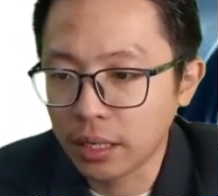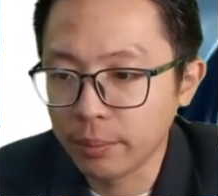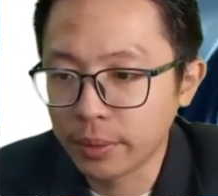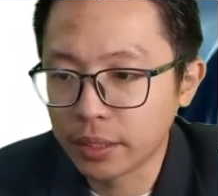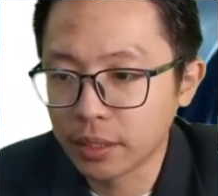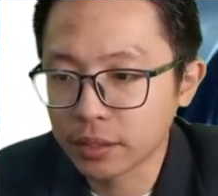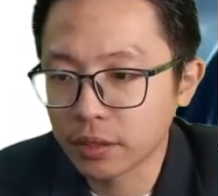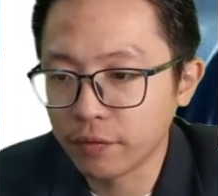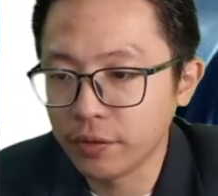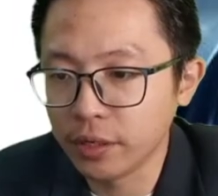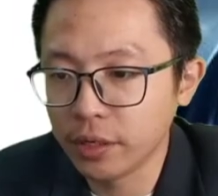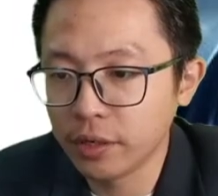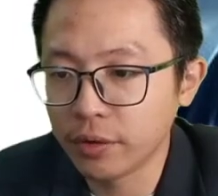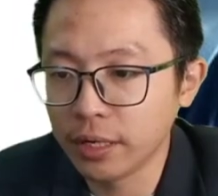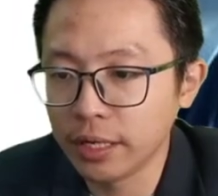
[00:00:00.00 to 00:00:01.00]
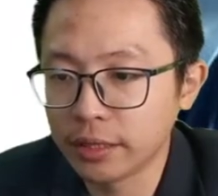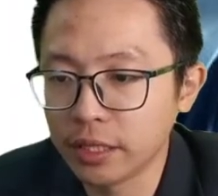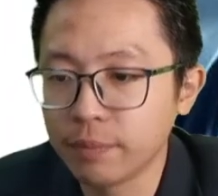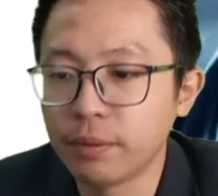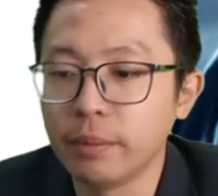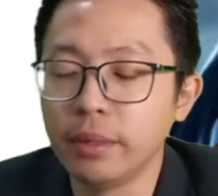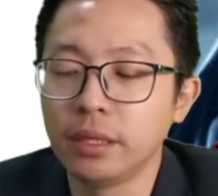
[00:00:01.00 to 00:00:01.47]
Because of the
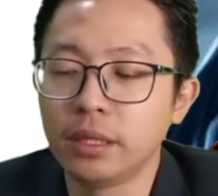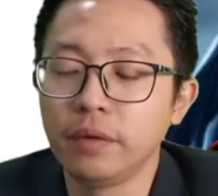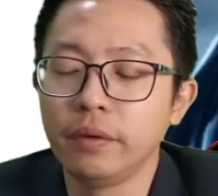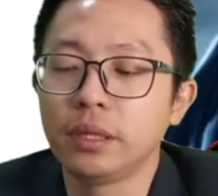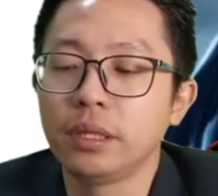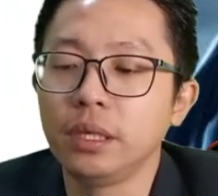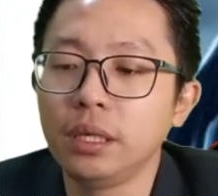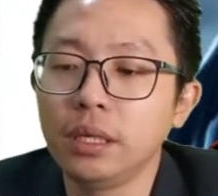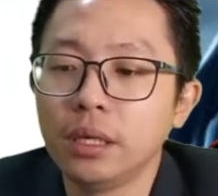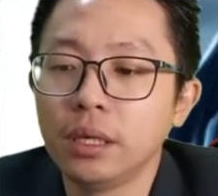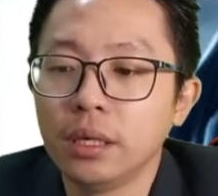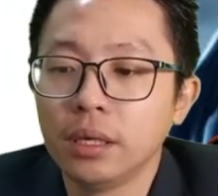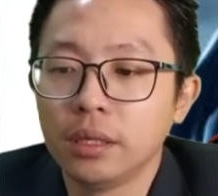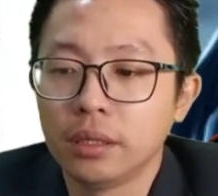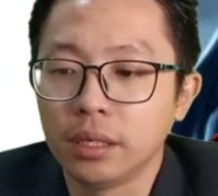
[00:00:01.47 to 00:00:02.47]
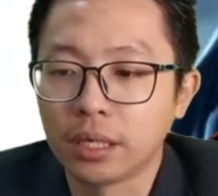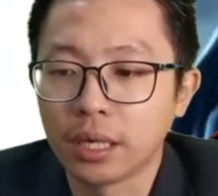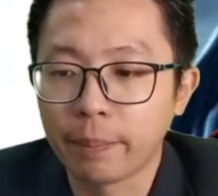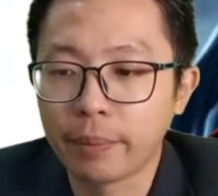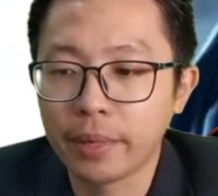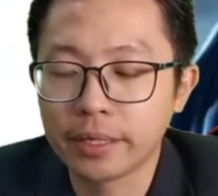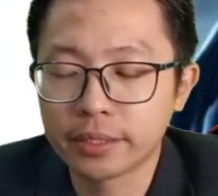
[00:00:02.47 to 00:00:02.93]
relative permittivity, the
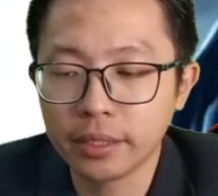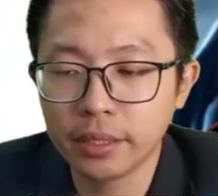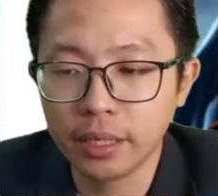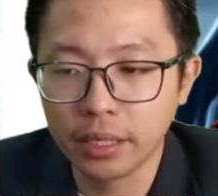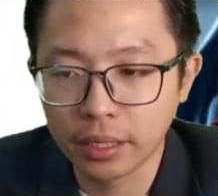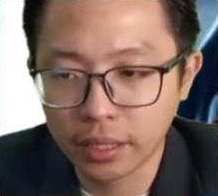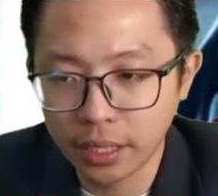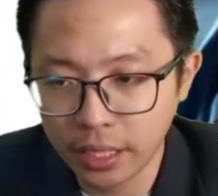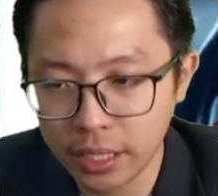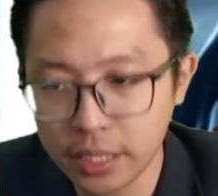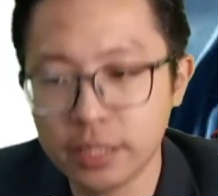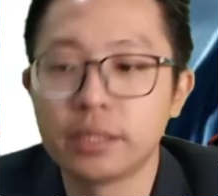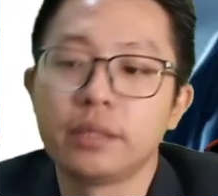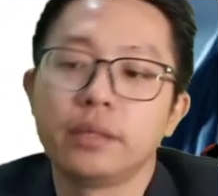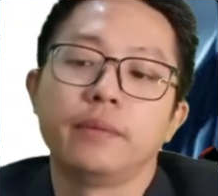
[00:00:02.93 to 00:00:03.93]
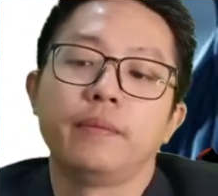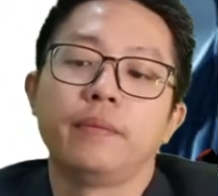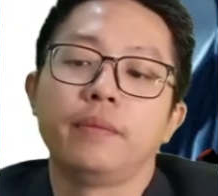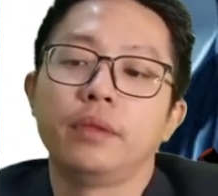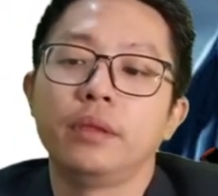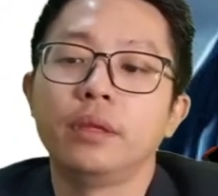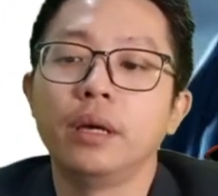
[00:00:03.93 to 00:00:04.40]
capacitance increase.
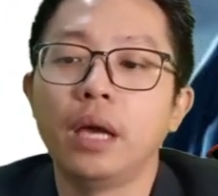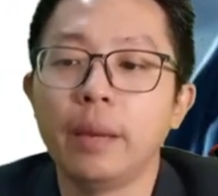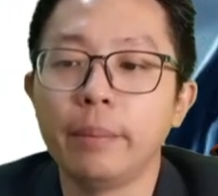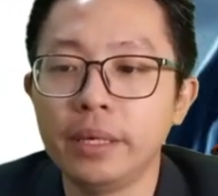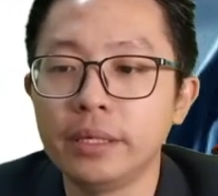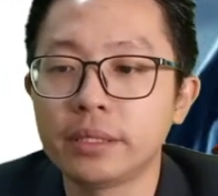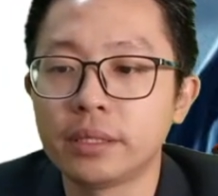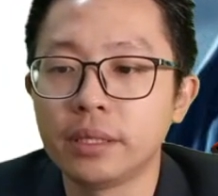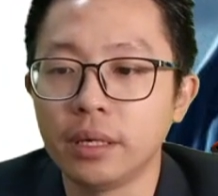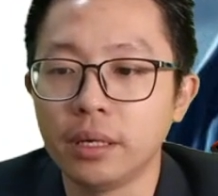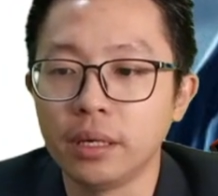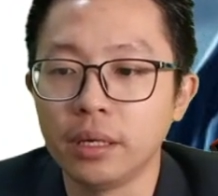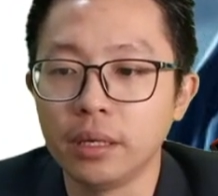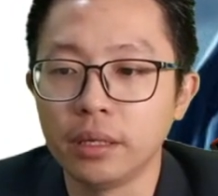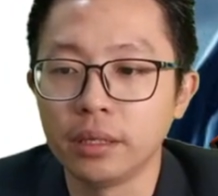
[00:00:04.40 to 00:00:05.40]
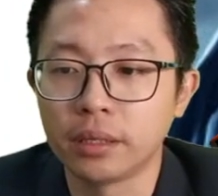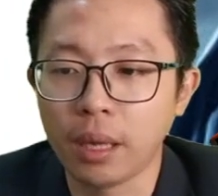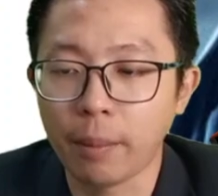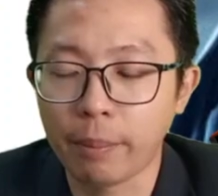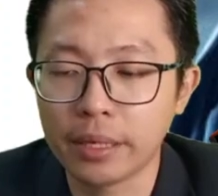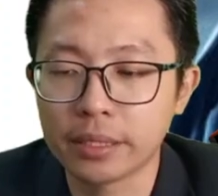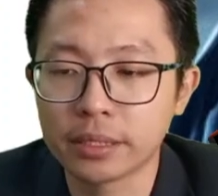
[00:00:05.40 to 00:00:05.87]
That means the
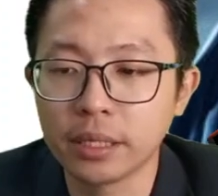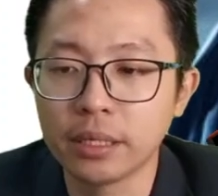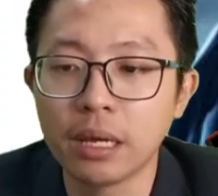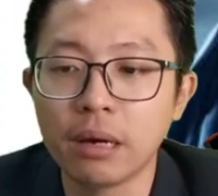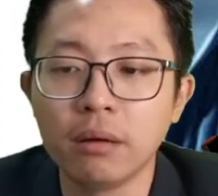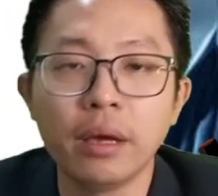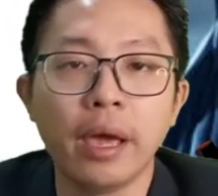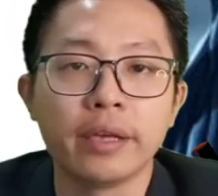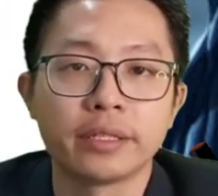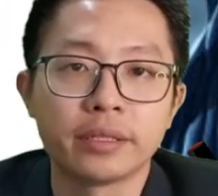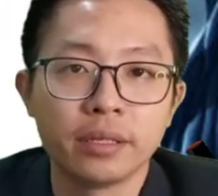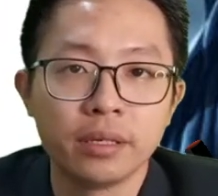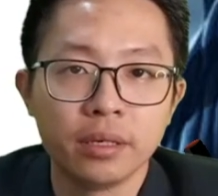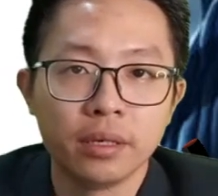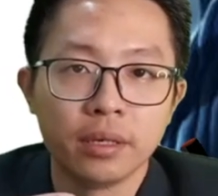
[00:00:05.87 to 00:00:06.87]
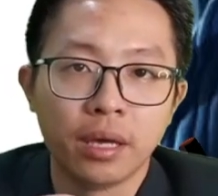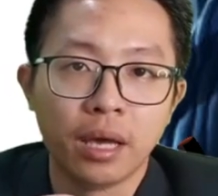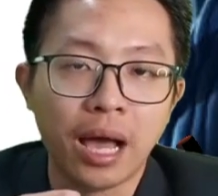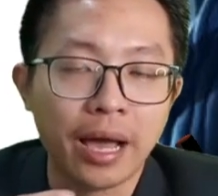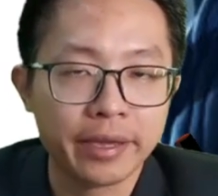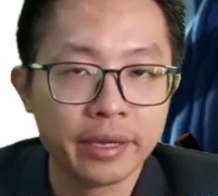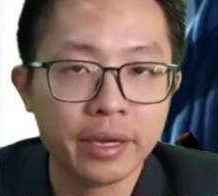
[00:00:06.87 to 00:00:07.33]
capacitor now has
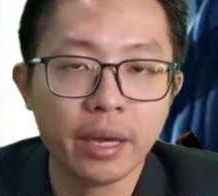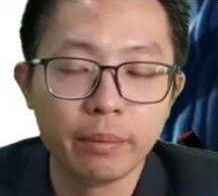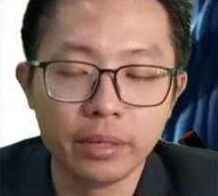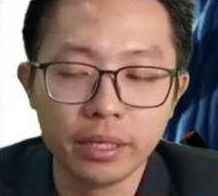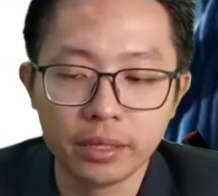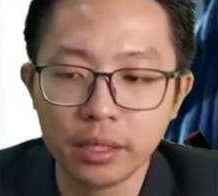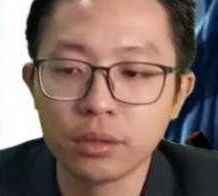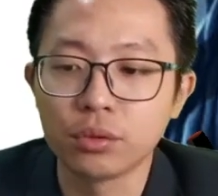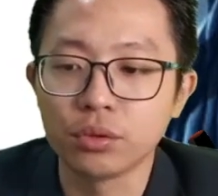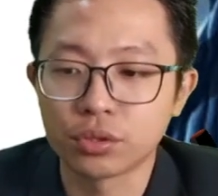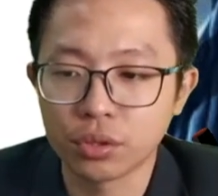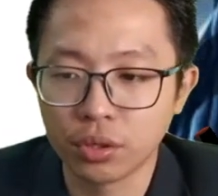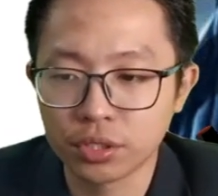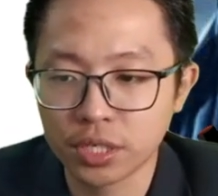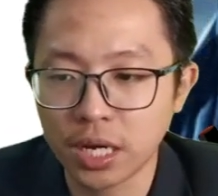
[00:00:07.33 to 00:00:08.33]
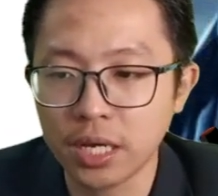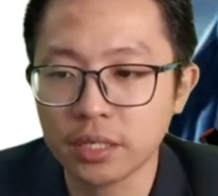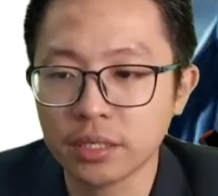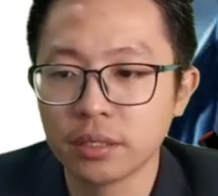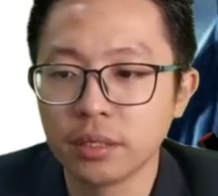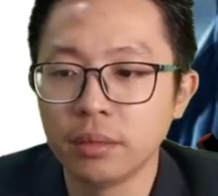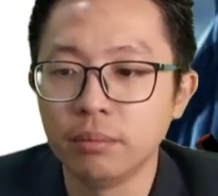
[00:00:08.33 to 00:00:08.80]
higher ability to store
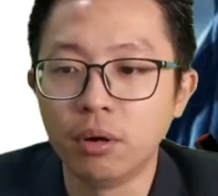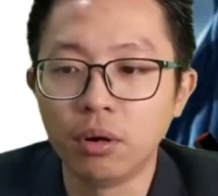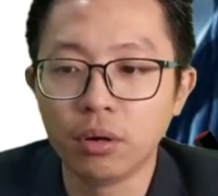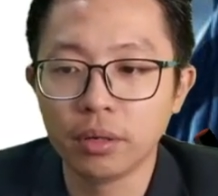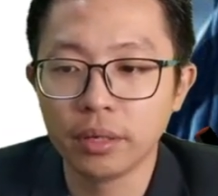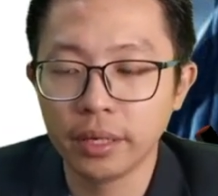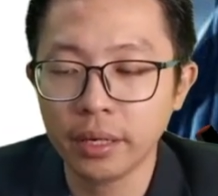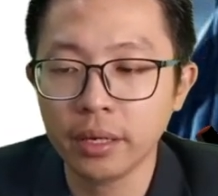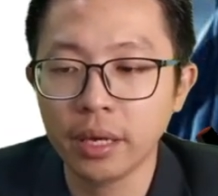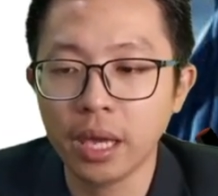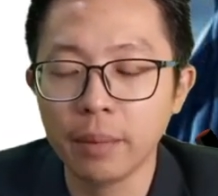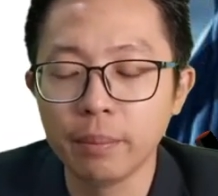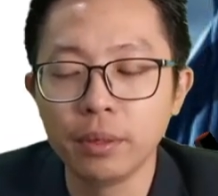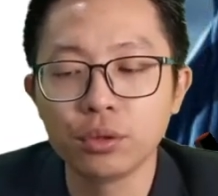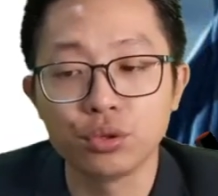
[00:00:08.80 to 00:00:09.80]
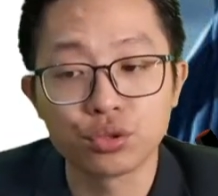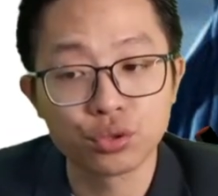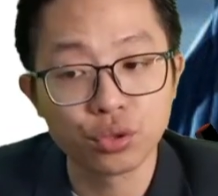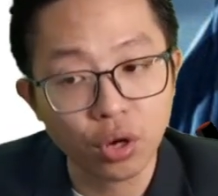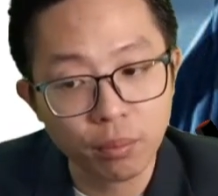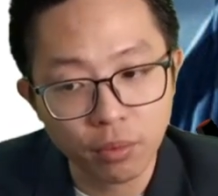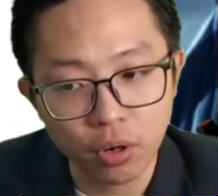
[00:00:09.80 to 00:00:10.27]
charge, able to
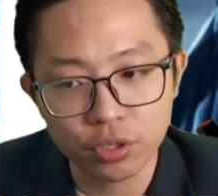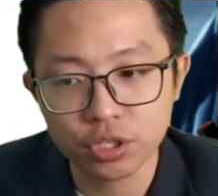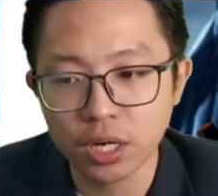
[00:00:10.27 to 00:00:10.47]
store more